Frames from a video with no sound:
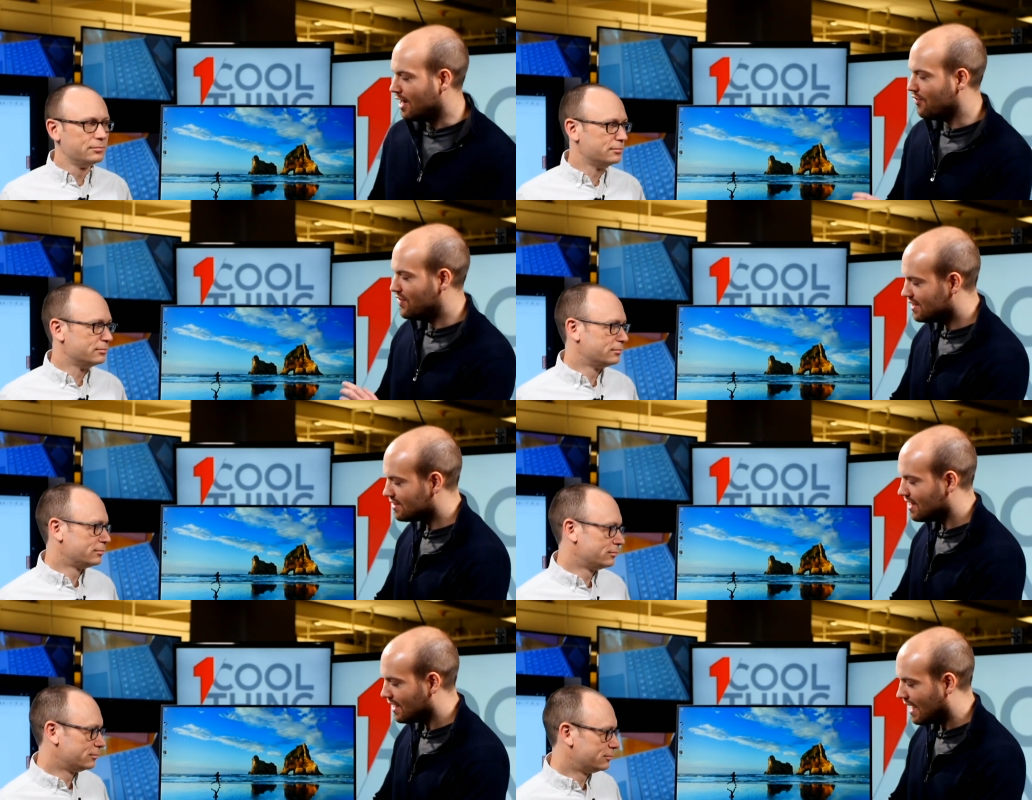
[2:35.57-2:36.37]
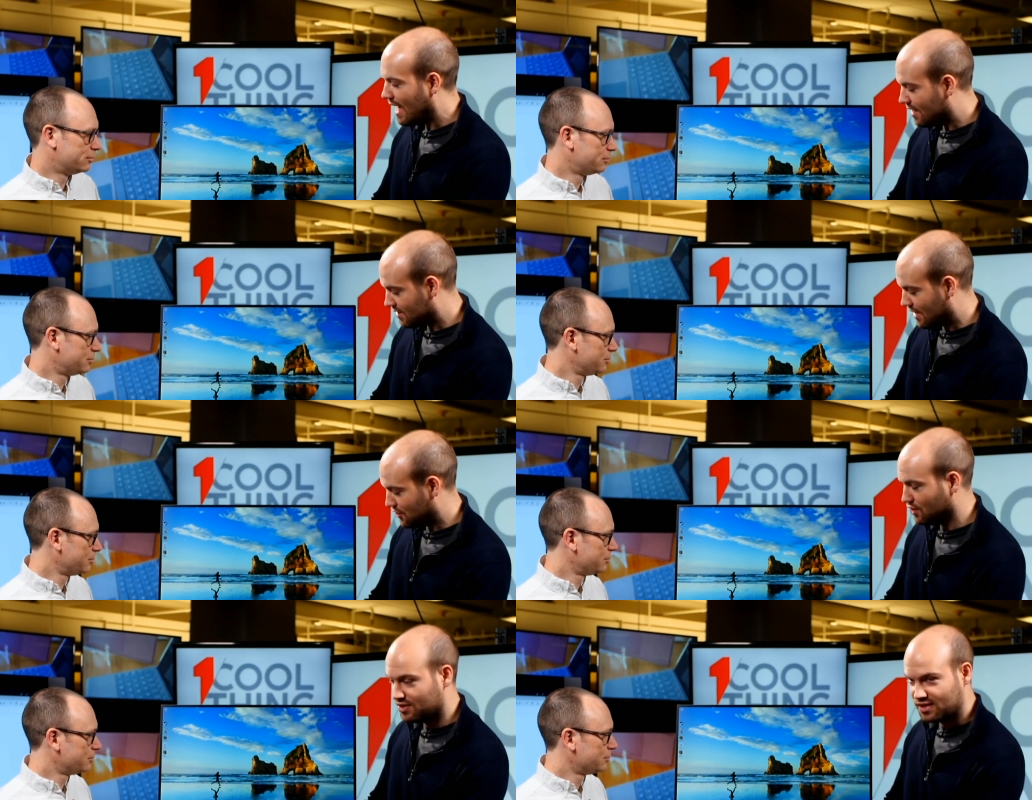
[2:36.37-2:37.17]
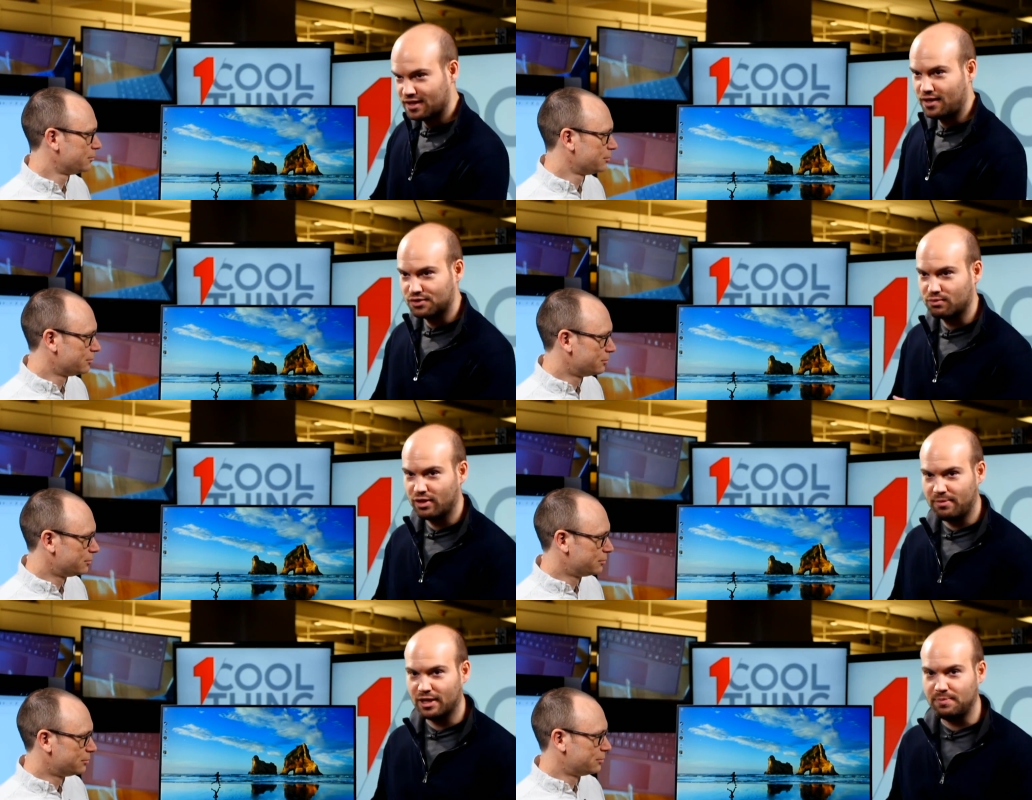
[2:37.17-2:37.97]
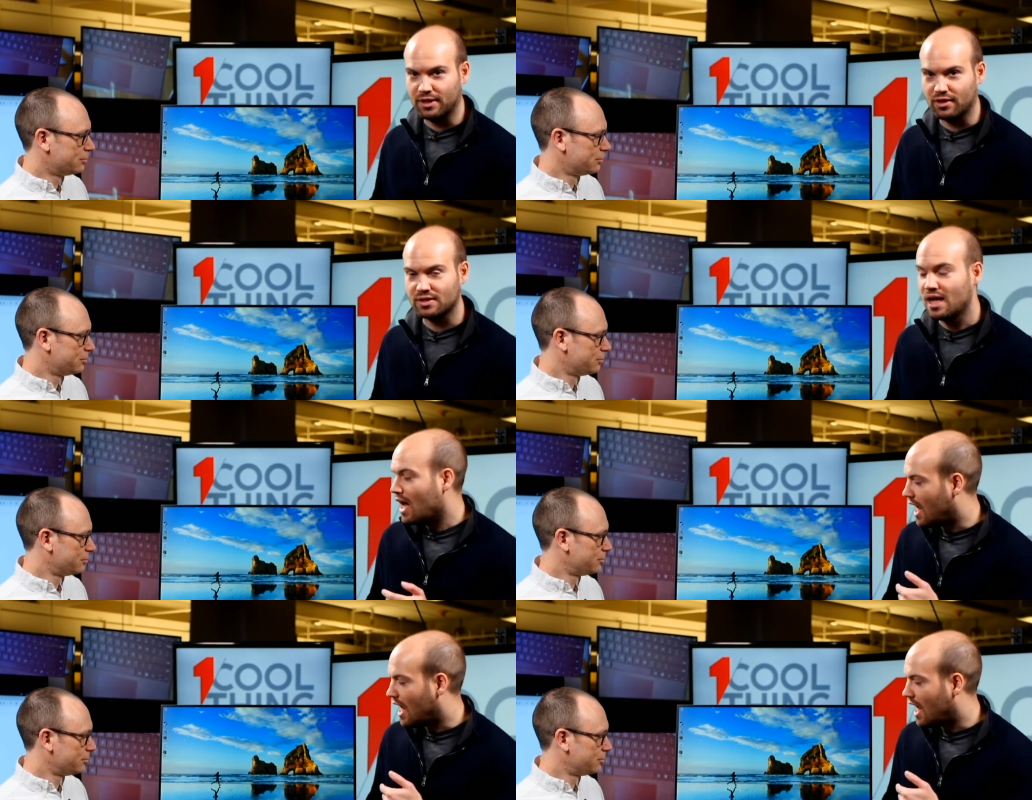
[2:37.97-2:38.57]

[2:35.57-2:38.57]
Speaker 1: Mm-hmm. Now this thing has, as you can see, also really big speakers.